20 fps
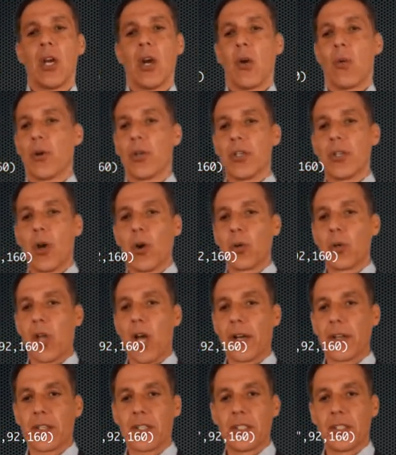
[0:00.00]
we're no
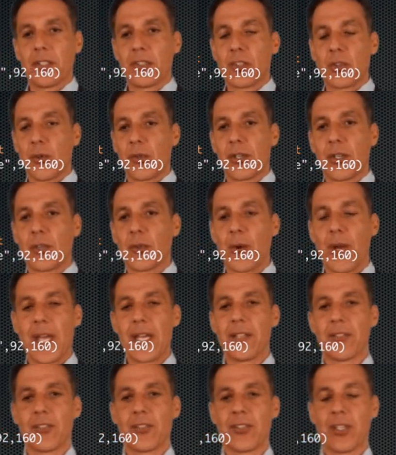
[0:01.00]
longer going to store the
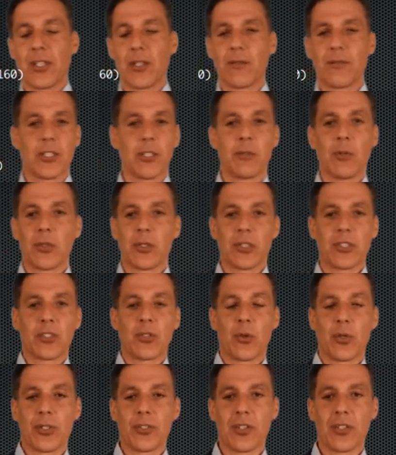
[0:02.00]
grade as a single variable, we're going to
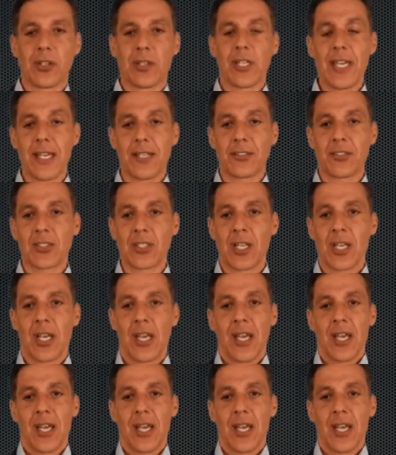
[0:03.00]
store it as a list.